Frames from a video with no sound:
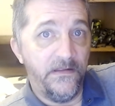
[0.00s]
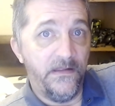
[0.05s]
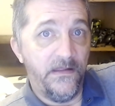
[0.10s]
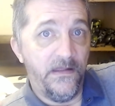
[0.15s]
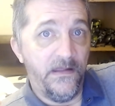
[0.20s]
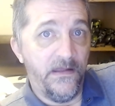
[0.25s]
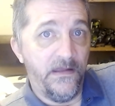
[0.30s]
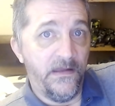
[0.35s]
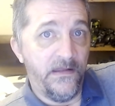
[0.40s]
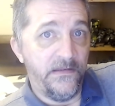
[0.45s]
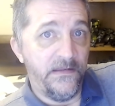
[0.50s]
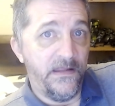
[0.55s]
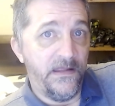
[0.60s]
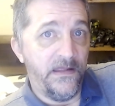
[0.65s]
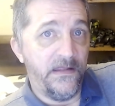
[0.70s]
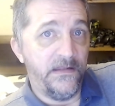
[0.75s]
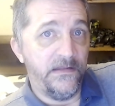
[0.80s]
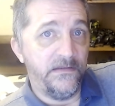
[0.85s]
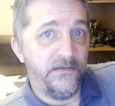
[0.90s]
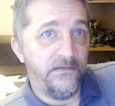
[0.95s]
and
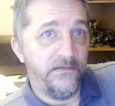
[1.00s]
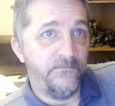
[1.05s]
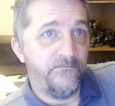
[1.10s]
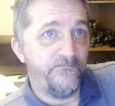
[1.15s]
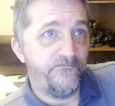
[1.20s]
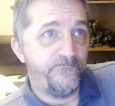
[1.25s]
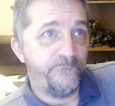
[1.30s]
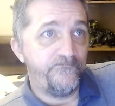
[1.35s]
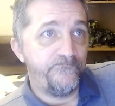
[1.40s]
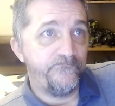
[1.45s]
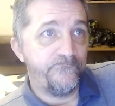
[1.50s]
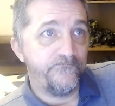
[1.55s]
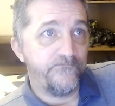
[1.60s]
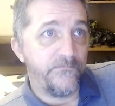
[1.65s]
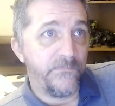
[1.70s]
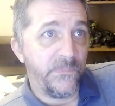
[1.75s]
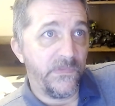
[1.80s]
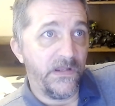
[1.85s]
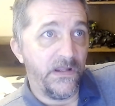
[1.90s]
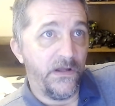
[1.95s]
then
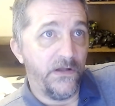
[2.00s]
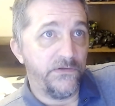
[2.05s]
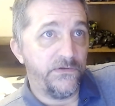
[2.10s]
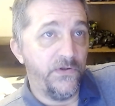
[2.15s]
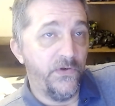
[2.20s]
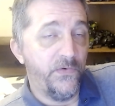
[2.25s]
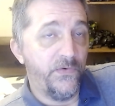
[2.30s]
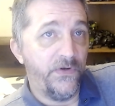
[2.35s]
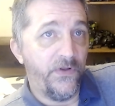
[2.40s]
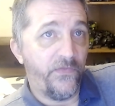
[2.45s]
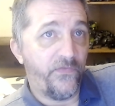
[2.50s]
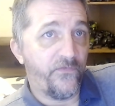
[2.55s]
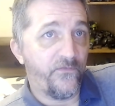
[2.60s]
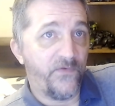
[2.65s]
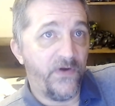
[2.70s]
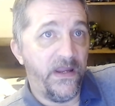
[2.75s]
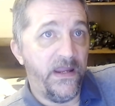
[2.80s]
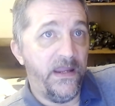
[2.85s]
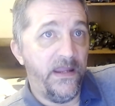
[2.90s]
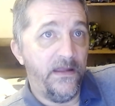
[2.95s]
a 2 and a
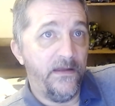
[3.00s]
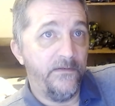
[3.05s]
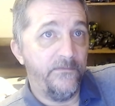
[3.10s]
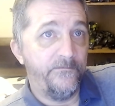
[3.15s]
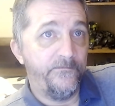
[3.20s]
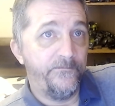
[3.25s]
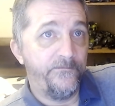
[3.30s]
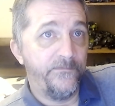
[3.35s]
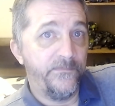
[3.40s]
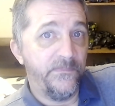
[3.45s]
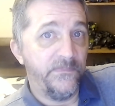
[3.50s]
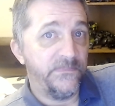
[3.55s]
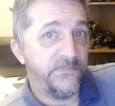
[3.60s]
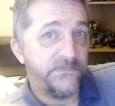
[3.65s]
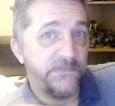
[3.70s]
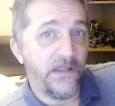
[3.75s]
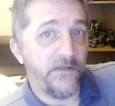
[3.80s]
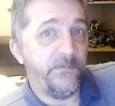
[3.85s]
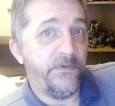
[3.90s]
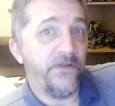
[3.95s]
3,
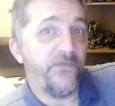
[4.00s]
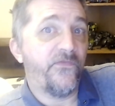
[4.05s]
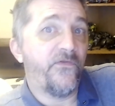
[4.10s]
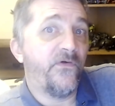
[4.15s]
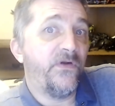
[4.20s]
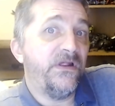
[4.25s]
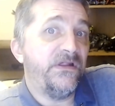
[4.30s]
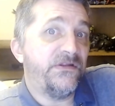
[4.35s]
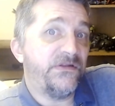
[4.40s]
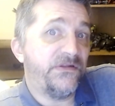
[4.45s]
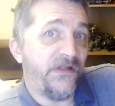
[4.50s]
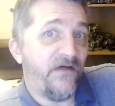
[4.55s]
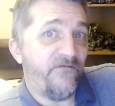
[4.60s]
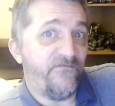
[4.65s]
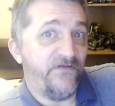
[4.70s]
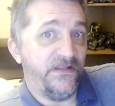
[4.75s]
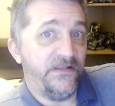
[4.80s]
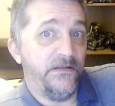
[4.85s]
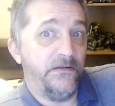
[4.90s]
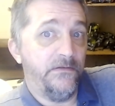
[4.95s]
that'd be a
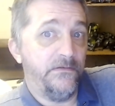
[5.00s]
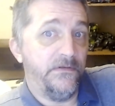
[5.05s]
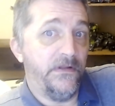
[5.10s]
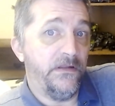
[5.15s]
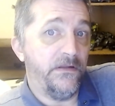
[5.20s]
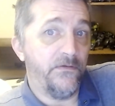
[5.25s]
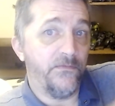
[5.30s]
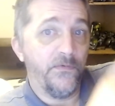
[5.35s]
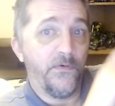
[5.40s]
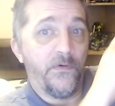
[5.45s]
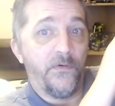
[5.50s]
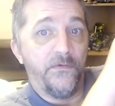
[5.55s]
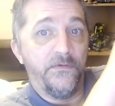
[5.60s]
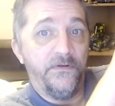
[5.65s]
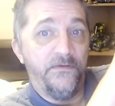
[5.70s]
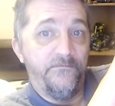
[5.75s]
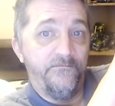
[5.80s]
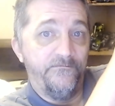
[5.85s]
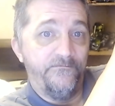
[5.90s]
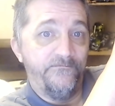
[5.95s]
37 that you rolled
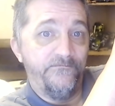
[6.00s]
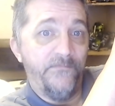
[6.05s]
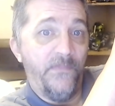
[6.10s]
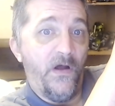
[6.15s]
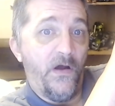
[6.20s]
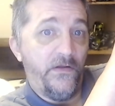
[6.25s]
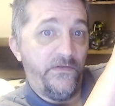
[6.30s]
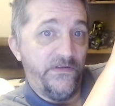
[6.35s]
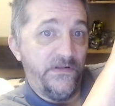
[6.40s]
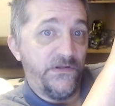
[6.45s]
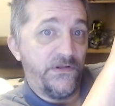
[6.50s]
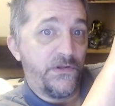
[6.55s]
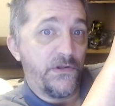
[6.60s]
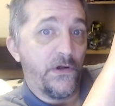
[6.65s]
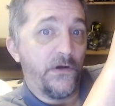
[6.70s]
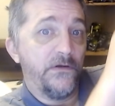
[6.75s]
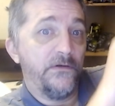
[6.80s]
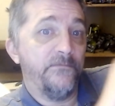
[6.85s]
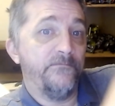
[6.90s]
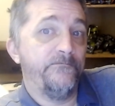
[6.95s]
on this
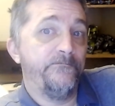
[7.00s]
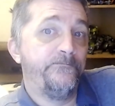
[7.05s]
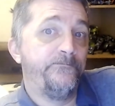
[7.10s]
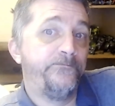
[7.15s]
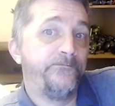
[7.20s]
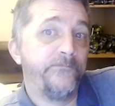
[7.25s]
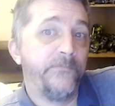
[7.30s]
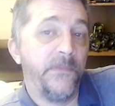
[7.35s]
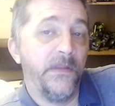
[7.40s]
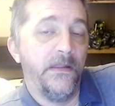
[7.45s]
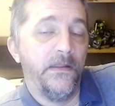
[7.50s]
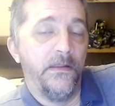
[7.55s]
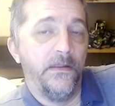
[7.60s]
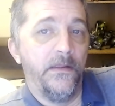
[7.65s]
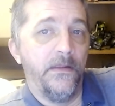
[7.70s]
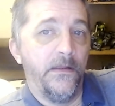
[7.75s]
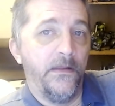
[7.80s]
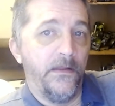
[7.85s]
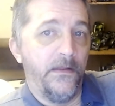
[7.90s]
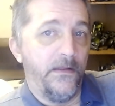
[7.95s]
chart.
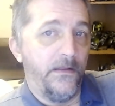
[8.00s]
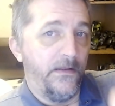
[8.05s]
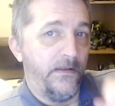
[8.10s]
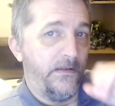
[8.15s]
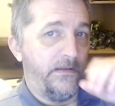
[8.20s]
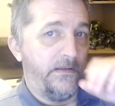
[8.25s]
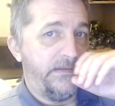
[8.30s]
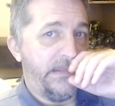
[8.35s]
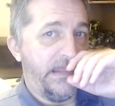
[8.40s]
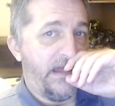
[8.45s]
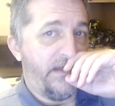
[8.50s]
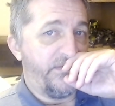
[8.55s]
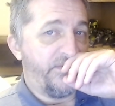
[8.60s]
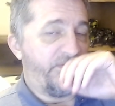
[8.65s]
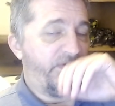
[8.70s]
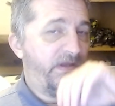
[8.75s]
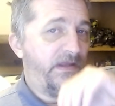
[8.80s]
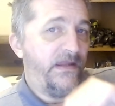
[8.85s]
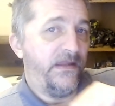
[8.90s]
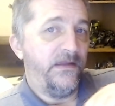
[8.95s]
Now, the
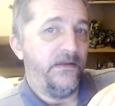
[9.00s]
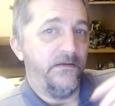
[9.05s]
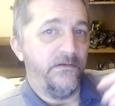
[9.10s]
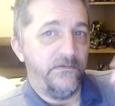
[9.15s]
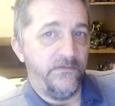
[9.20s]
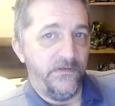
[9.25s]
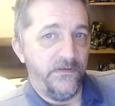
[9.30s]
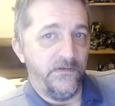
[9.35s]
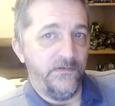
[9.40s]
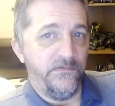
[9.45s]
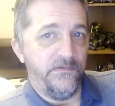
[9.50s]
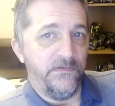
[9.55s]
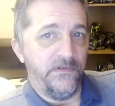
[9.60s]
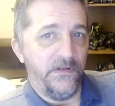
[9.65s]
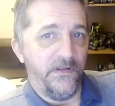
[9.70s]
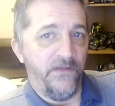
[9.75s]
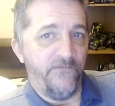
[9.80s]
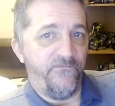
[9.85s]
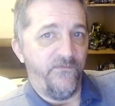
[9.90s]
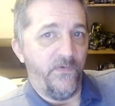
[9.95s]
way,
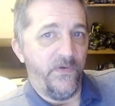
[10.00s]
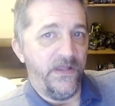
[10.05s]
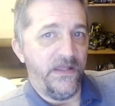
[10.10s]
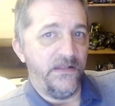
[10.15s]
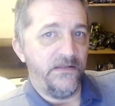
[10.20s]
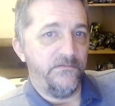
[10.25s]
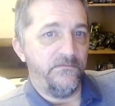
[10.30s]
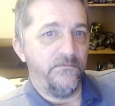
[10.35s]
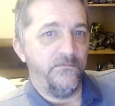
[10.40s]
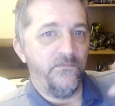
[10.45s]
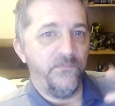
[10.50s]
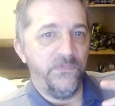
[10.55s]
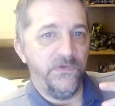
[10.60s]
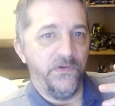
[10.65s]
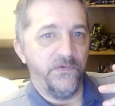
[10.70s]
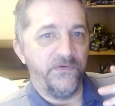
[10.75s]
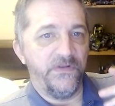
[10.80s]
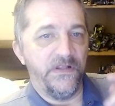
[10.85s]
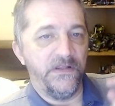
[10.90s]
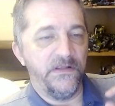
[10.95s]
if you hit, you
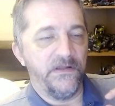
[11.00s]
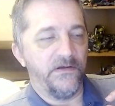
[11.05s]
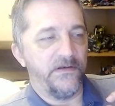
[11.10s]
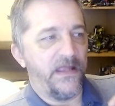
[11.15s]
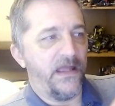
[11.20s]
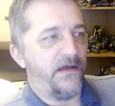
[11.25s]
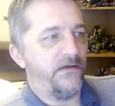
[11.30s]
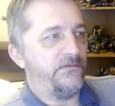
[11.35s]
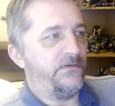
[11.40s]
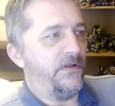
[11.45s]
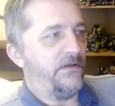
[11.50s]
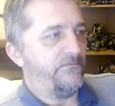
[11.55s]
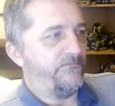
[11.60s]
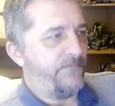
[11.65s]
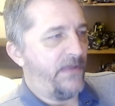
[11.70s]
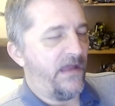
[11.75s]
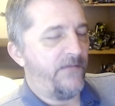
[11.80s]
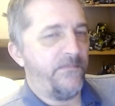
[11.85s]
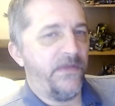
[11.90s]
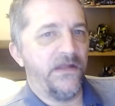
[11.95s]
then go down.
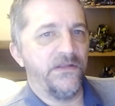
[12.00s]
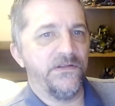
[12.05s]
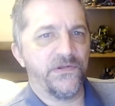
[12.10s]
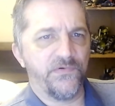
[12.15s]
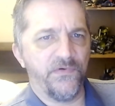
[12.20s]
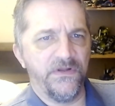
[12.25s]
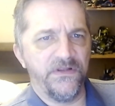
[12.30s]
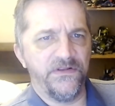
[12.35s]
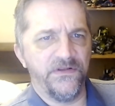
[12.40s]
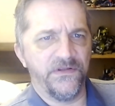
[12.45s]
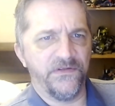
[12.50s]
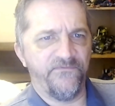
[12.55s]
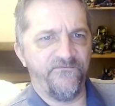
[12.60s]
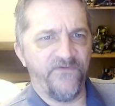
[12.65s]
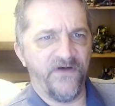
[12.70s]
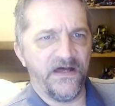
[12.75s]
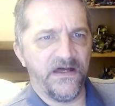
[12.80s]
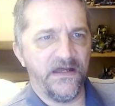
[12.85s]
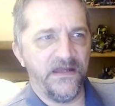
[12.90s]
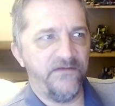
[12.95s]
Batman's strength is a
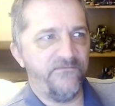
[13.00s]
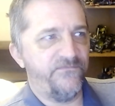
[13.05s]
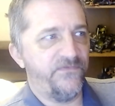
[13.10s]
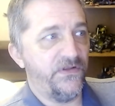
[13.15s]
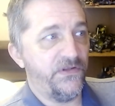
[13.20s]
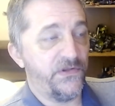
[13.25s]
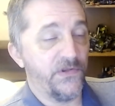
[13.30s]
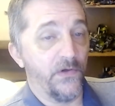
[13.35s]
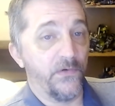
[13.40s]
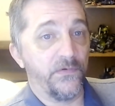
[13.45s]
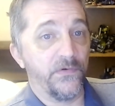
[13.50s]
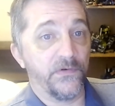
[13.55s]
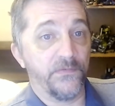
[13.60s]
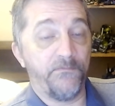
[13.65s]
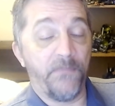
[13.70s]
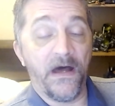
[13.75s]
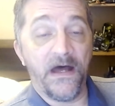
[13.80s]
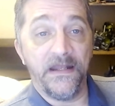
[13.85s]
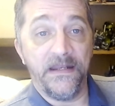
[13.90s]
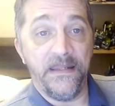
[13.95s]
5. The Joker's
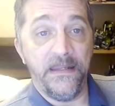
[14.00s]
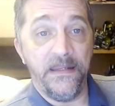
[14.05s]
body,